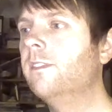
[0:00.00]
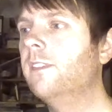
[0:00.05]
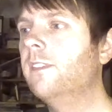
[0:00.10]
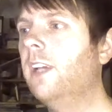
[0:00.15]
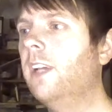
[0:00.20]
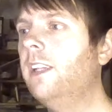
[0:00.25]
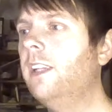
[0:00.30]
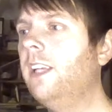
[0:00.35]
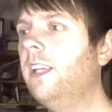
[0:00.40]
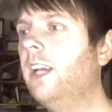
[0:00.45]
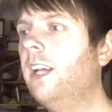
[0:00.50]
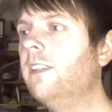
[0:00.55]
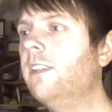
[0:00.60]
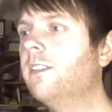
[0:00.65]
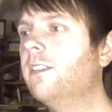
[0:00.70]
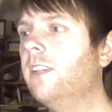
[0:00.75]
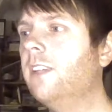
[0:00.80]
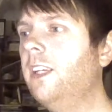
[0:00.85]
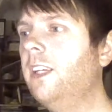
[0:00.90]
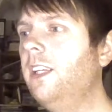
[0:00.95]
And the
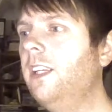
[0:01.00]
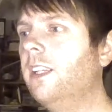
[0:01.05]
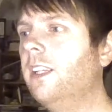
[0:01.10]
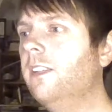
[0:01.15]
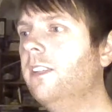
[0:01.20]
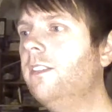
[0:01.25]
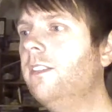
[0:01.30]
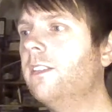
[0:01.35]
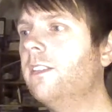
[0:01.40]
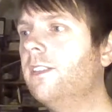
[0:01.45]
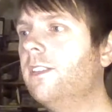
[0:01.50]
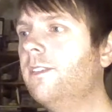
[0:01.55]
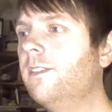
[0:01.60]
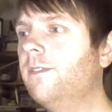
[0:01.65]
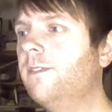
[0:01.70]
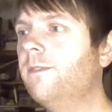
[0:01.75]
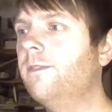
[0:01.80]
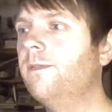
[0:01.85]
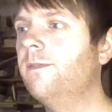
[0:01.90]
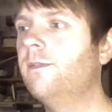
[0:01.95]
answer is
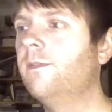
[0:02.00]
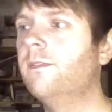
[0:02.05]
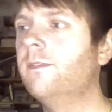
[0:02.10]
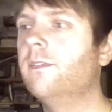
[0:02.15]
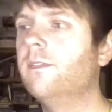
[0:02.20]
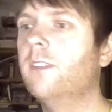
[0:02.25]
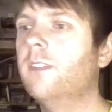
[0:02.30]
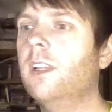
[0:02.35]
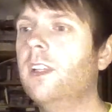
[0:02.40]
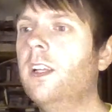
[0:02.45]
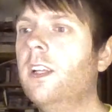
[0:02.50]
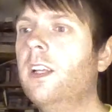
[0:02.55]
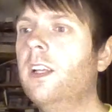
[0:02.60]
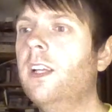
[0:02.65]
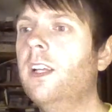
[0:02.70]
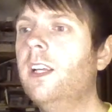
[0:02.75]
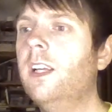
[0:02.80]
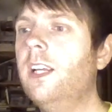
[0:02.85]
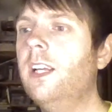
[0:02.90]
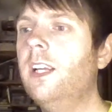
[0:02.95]

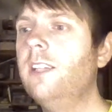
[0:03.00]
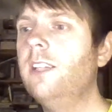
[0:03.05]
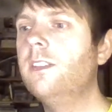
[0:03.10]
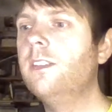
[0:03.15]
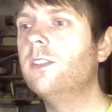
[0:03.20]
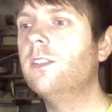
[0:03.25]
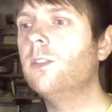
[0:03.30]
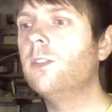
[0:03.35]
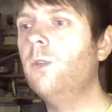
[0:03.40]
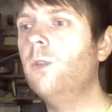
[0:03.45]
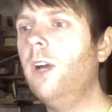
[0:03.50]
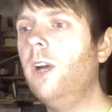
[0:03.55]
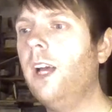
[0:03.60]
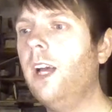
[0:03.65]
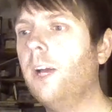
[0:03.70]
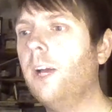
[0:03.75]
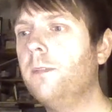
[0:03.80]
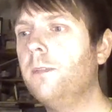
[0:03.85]
it's a square,